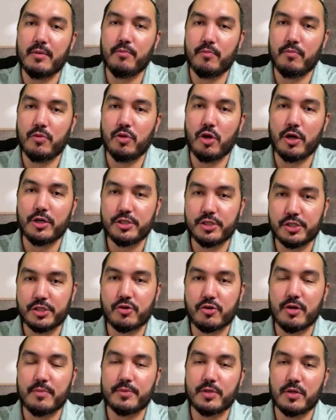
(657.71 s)
largest
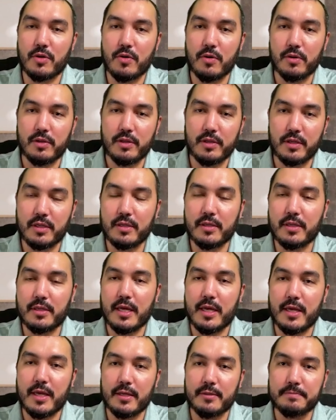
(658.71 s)
crypto holding,
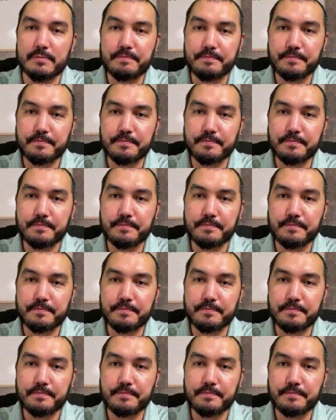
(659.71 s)
and